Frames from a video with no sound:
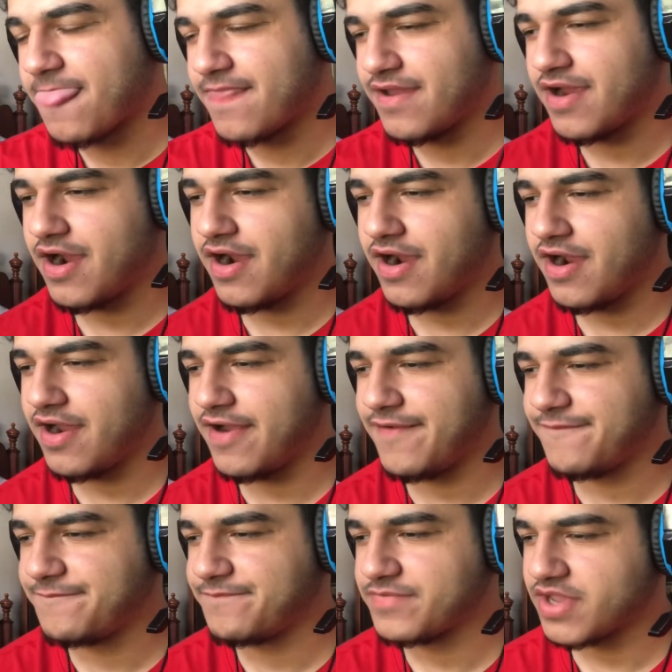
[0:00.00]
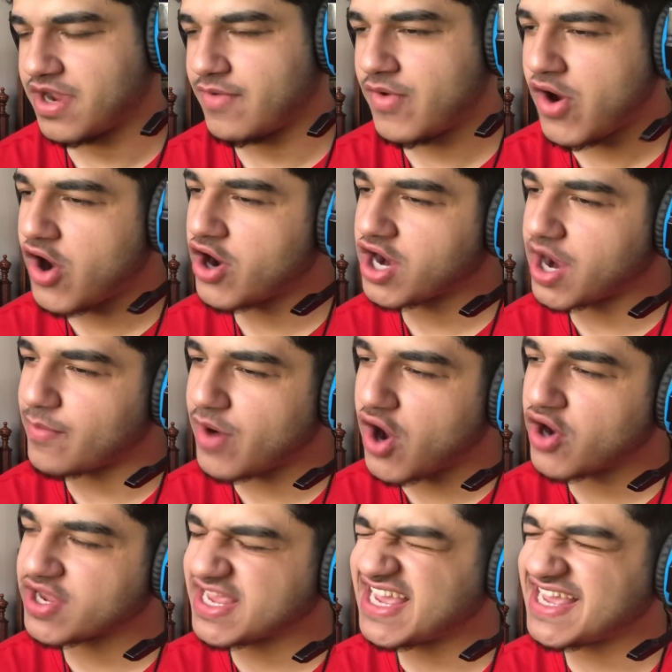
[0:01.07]
All right, come on, come
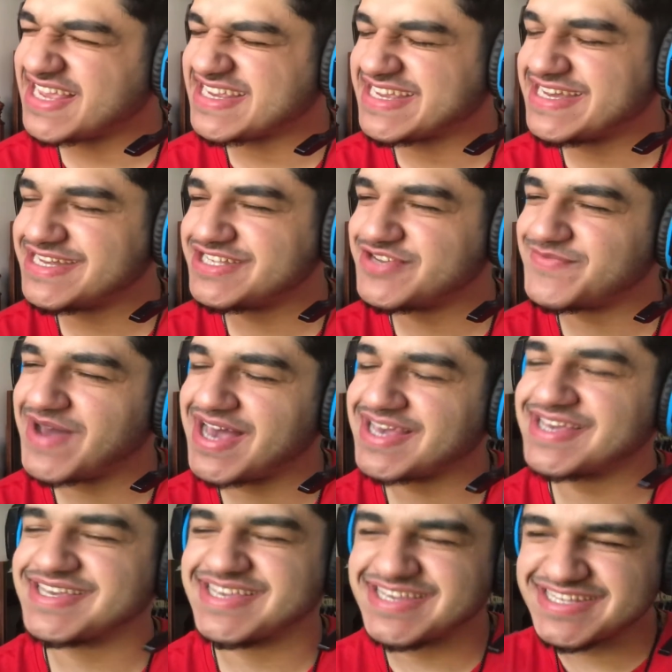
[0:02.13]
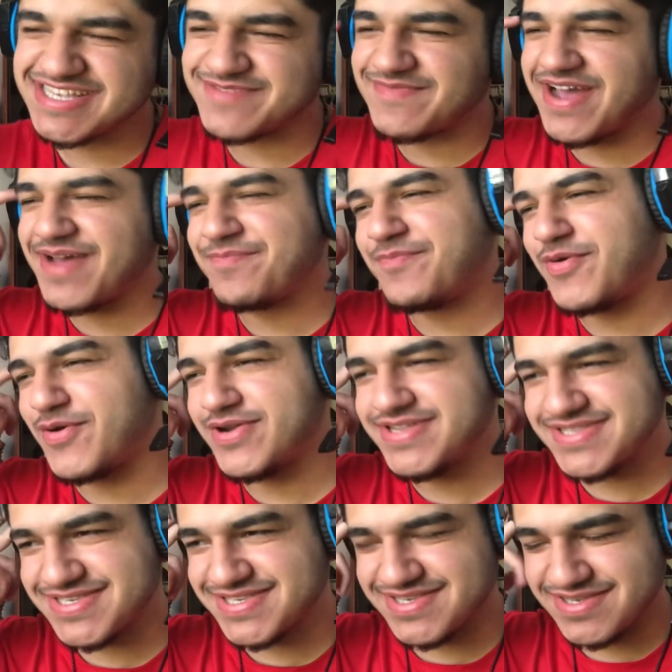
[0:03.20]
on, get get to my get to my
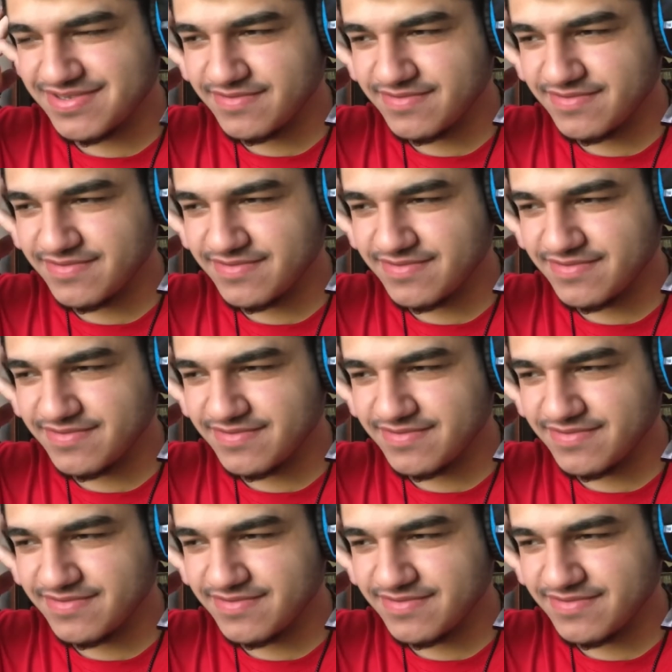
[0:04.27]
points.